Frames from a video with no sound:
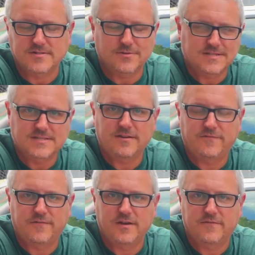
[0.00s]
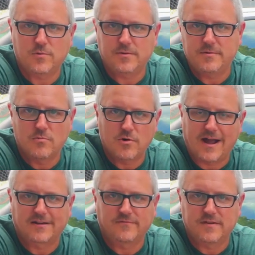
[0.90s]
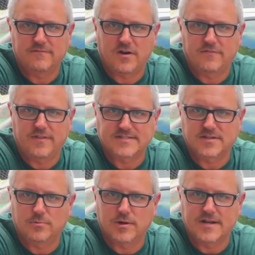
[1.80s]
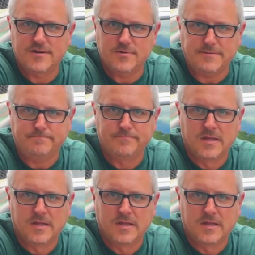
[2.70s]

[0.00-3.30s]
So it's a ton of fun. If you want to be more actively involved, that's a good way to do it.